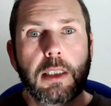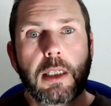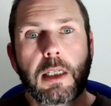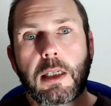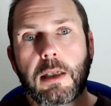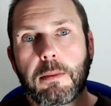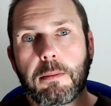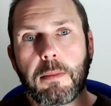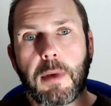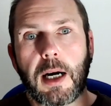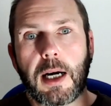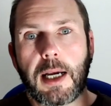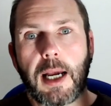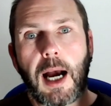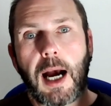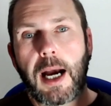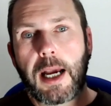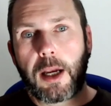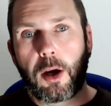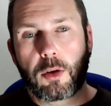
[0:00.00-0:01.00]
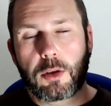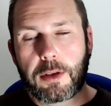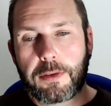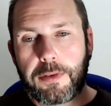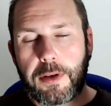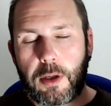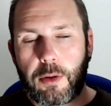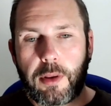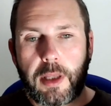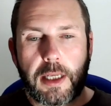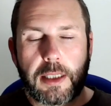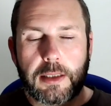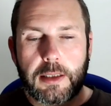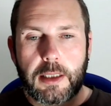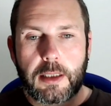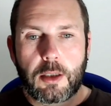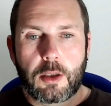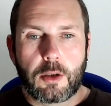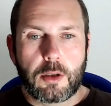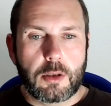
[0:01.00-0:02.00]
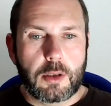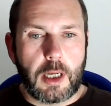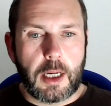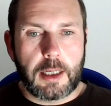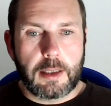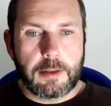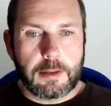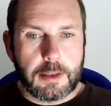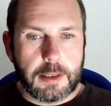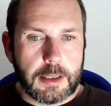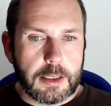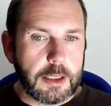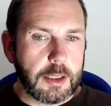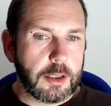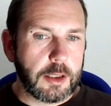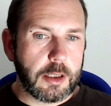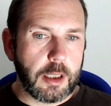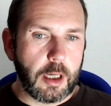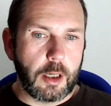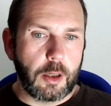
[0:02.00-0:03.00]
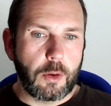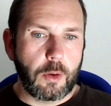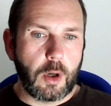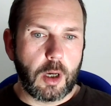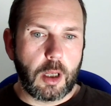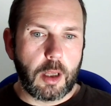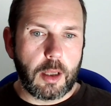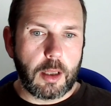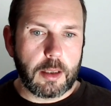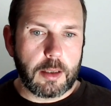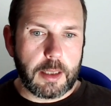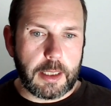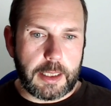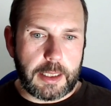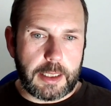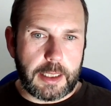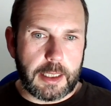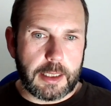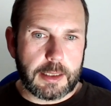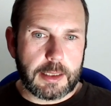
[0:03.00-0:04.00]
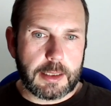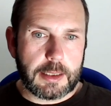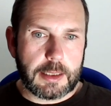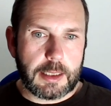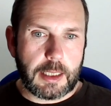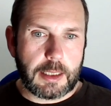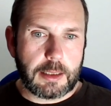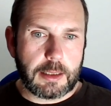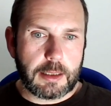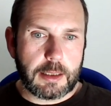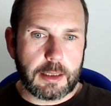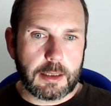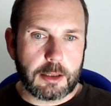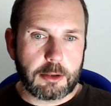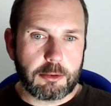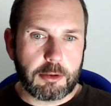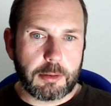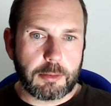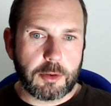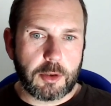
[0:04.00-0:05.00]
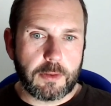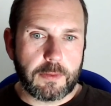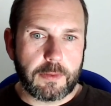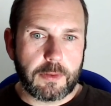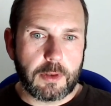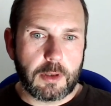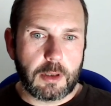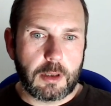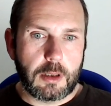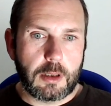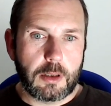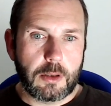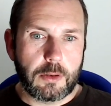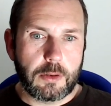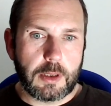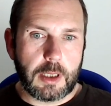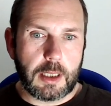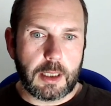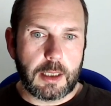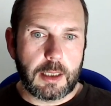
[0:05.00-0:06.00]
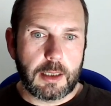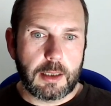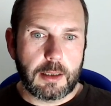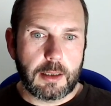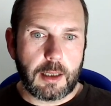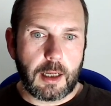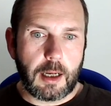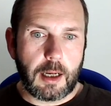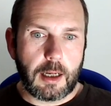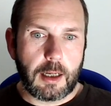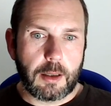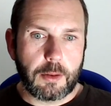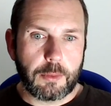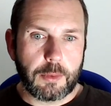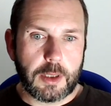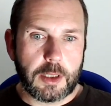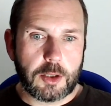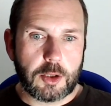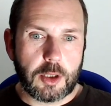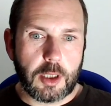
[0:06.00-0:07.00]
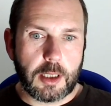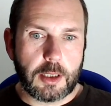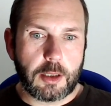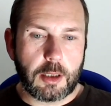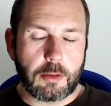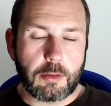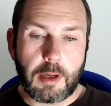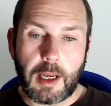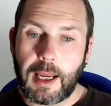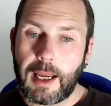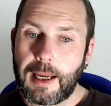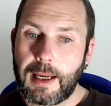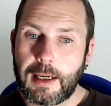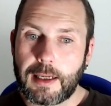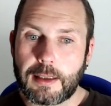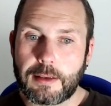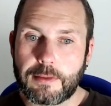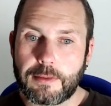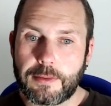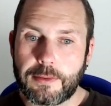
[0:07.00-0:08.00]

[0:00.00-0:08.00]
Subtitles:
my eye on a few things in Luna. So the scent description for Luna, which I don't have.